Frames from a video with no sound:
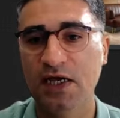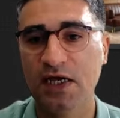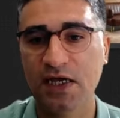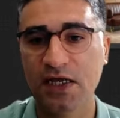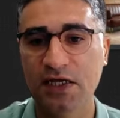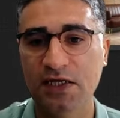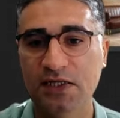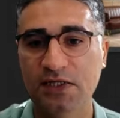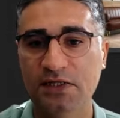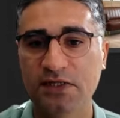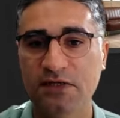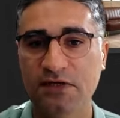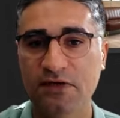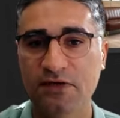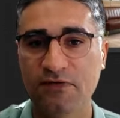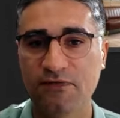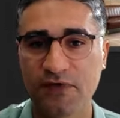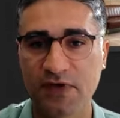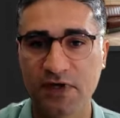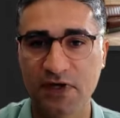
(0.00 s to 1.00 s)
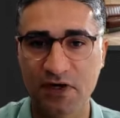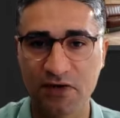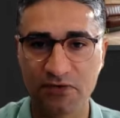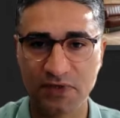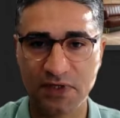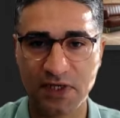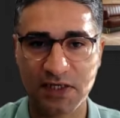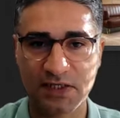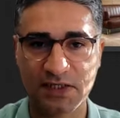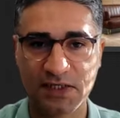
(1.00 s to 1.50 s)
and figure
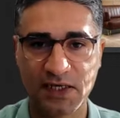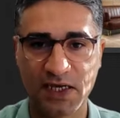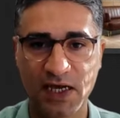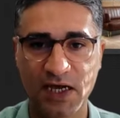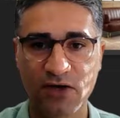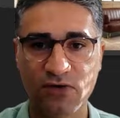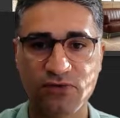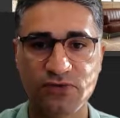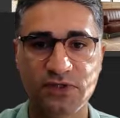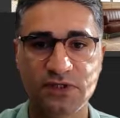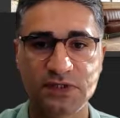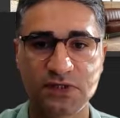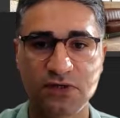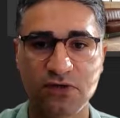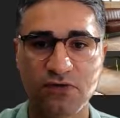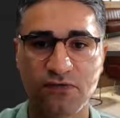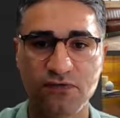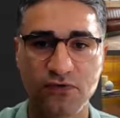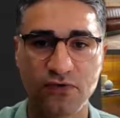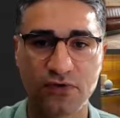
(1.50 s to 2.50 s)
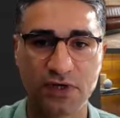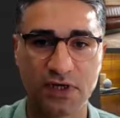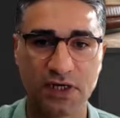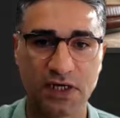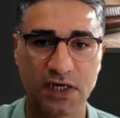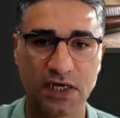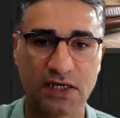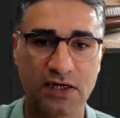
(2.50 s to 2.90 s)
out that how these are working.